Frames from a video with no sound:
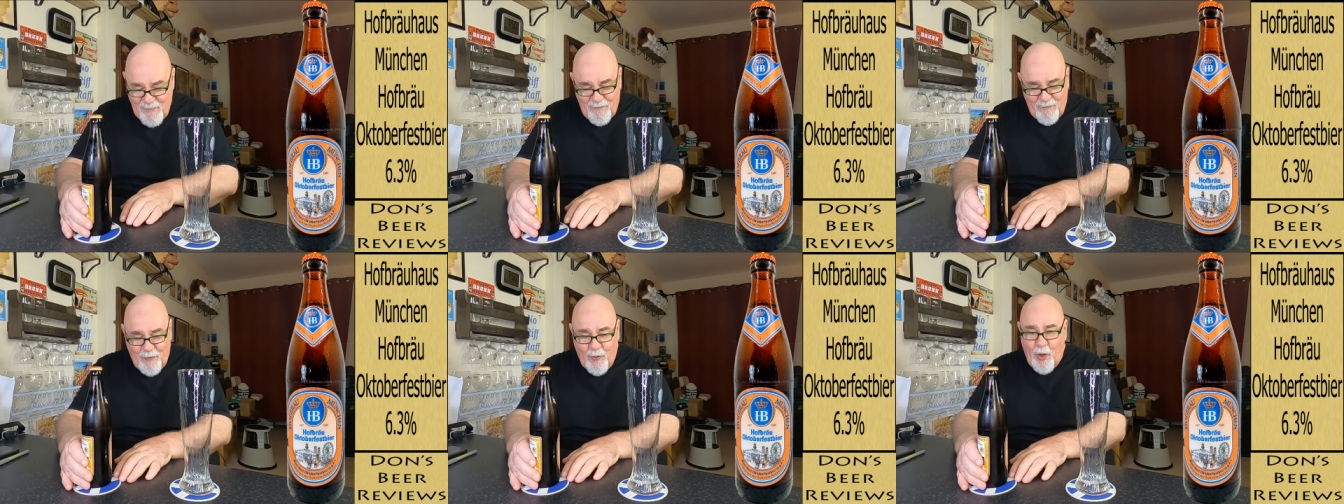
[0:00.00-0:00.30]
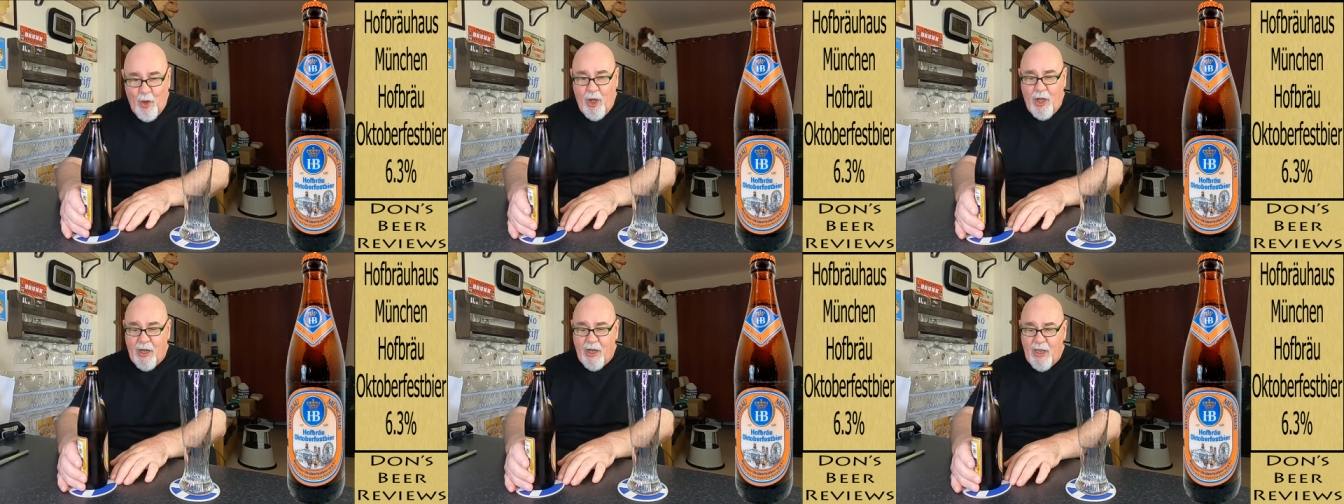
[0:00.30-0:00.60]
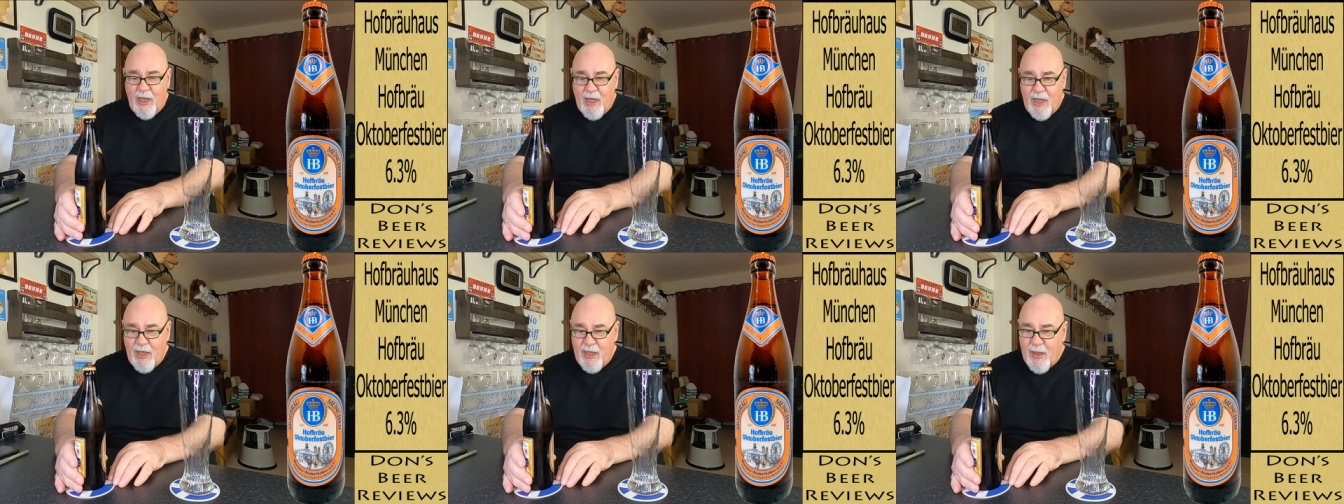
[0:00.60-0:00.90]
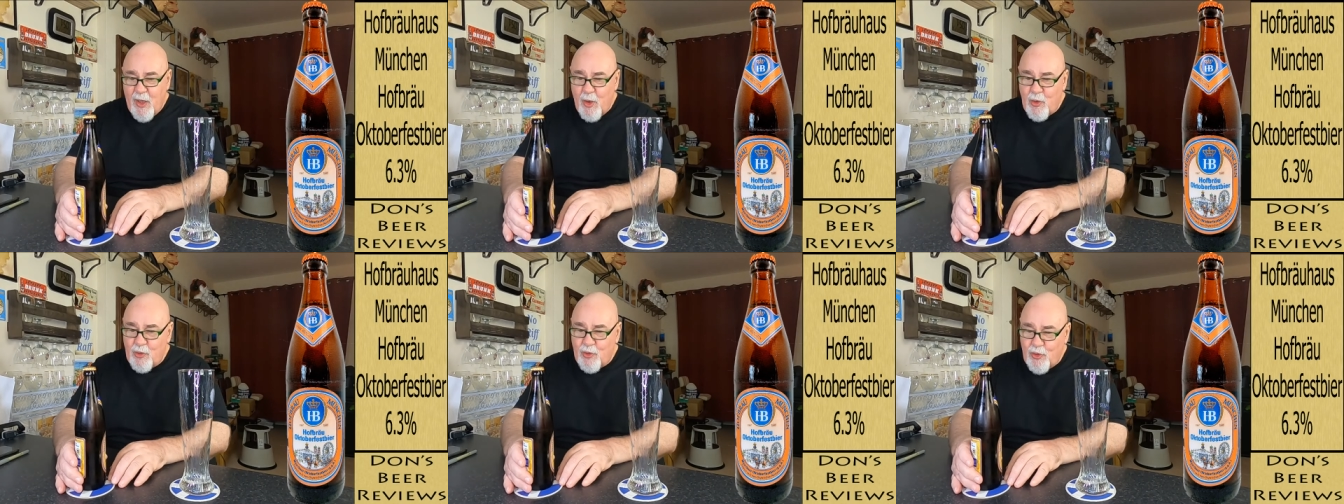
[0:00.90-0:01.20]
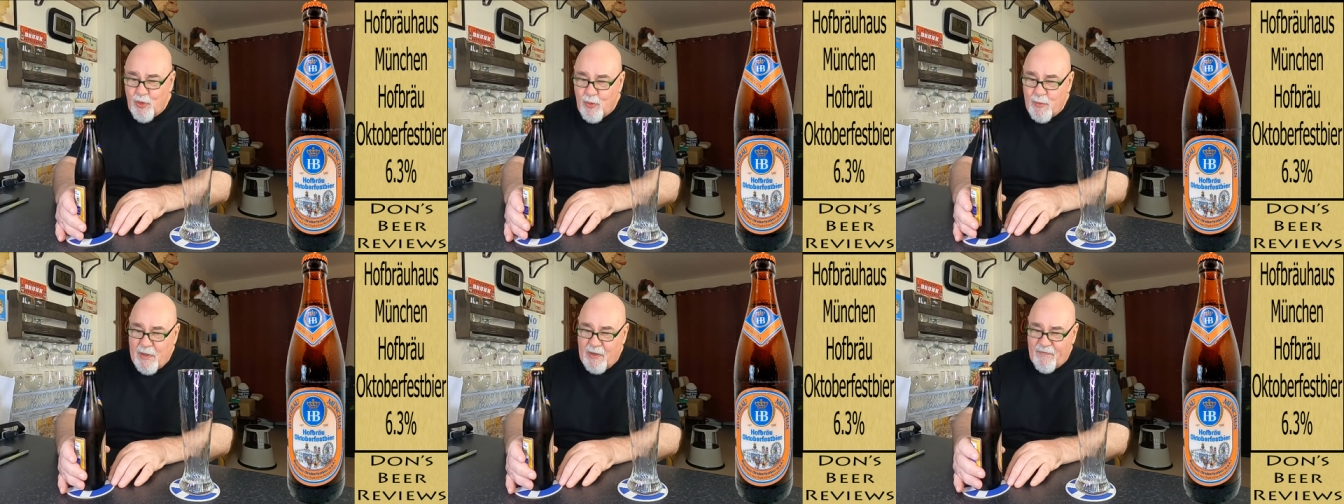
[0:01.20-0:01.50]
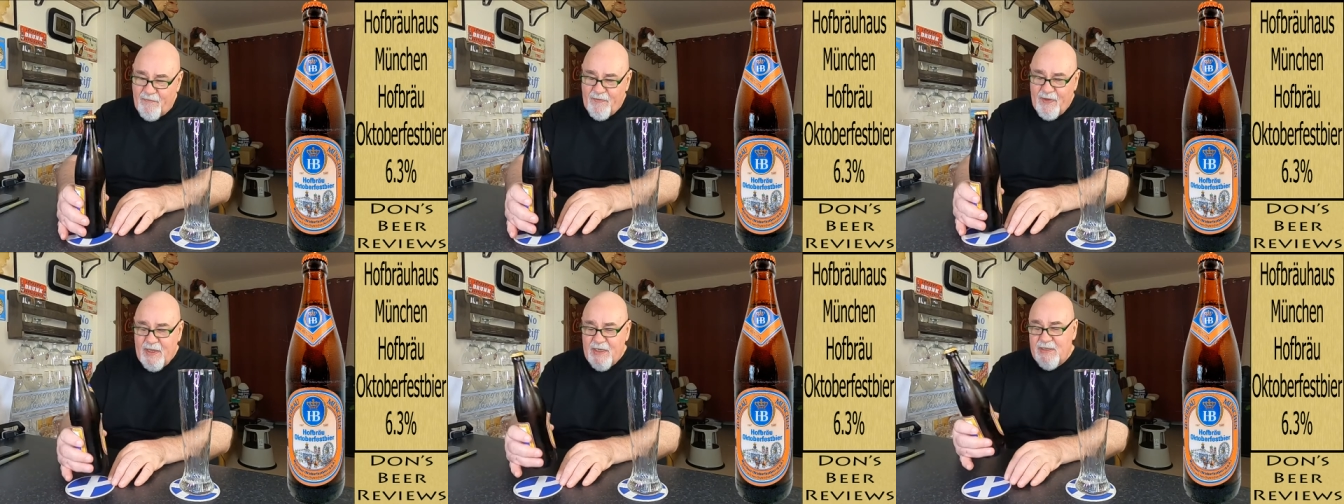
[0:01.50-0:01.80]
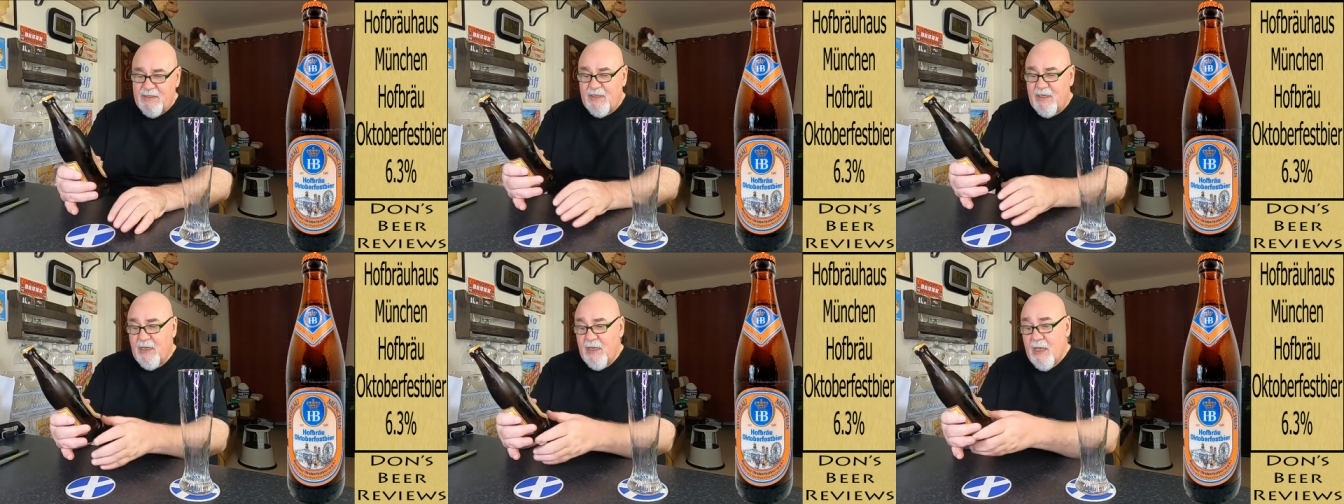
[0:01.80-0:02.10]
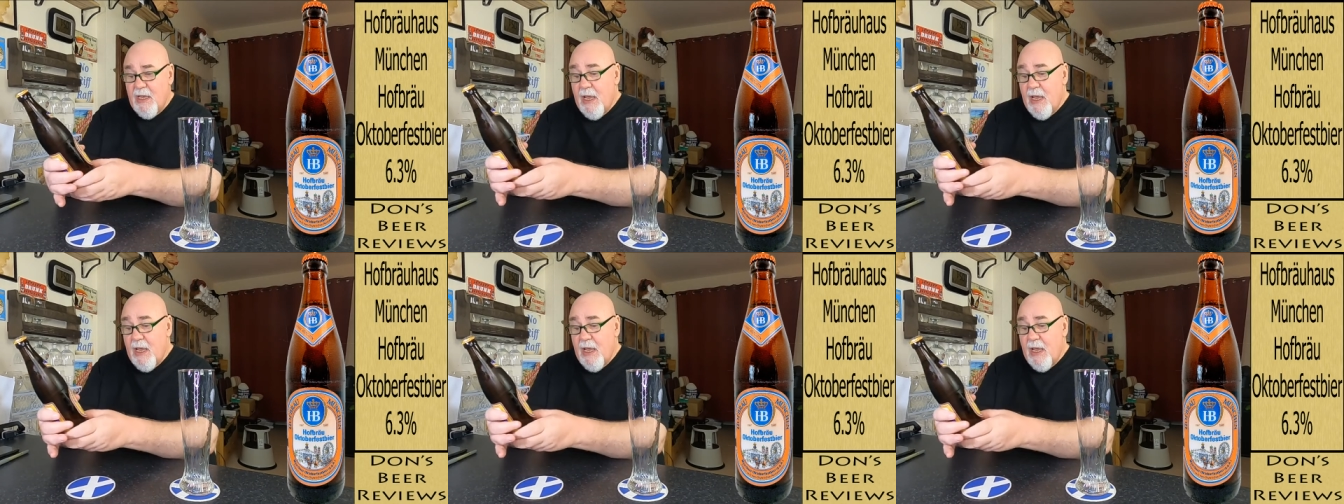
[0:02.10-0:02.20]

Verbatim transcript: for the Oktoberfest.